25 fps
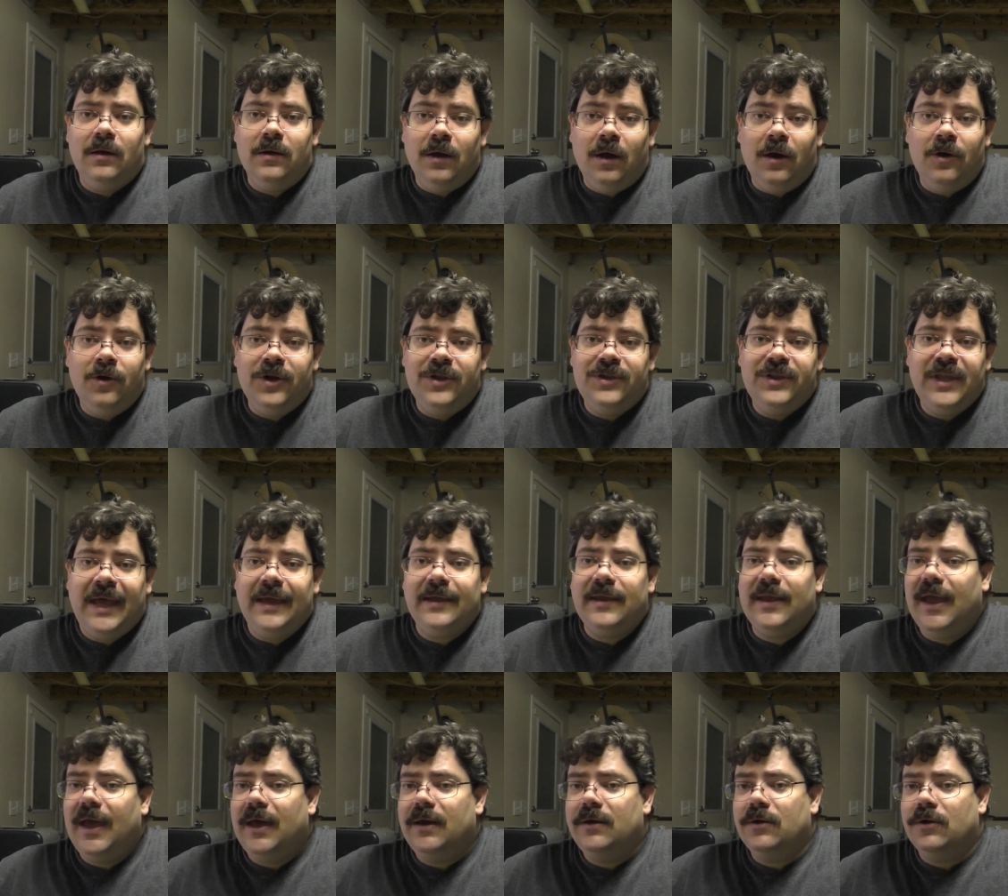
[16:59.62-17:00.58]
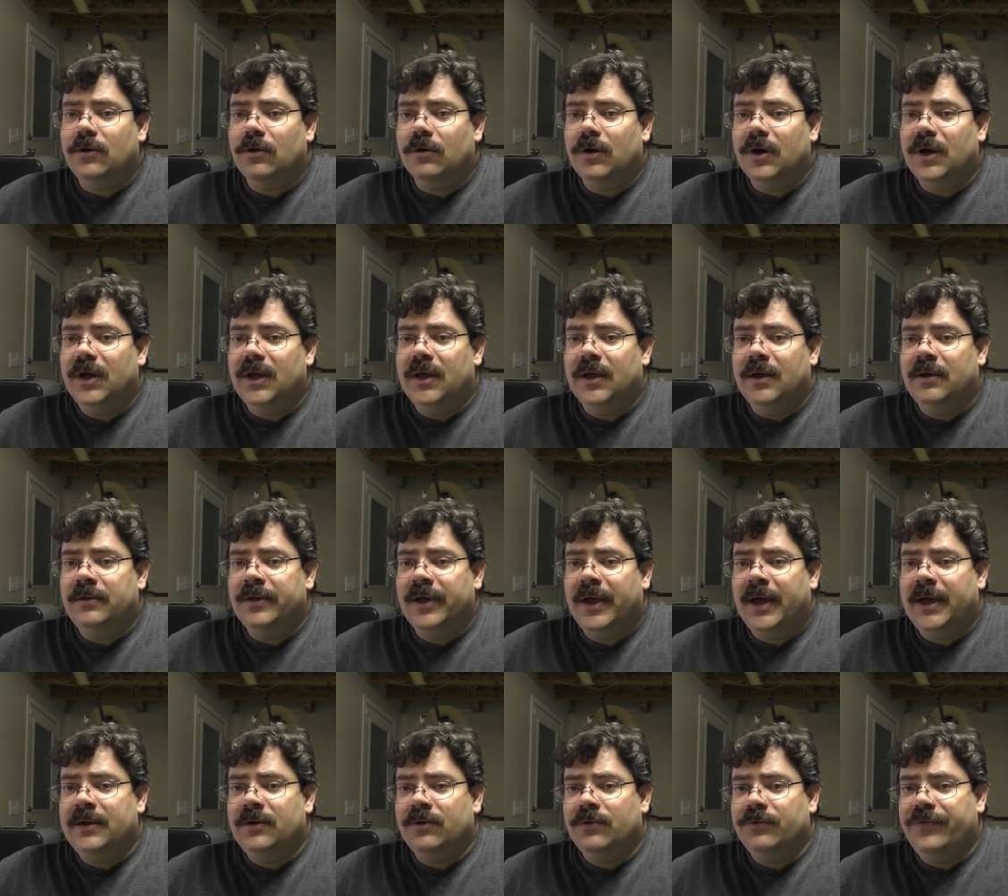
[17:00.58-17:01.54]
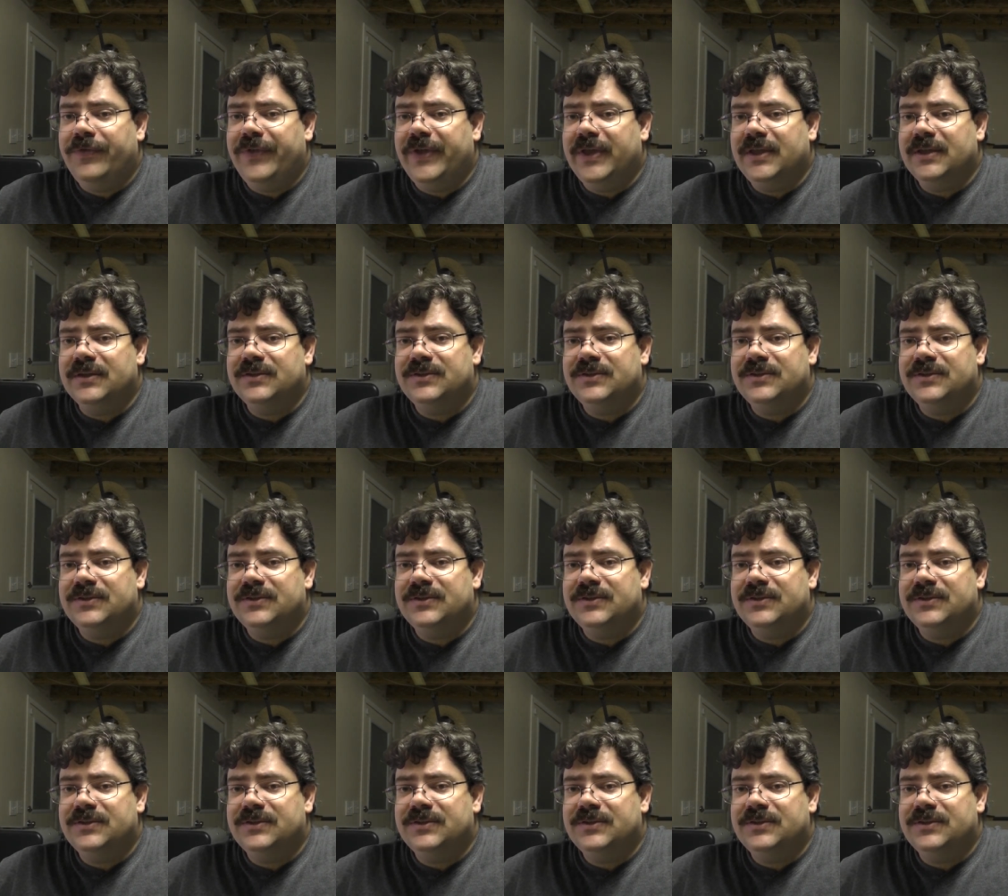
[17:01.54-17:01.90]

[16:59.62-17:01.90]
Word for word: are in that category. I don't think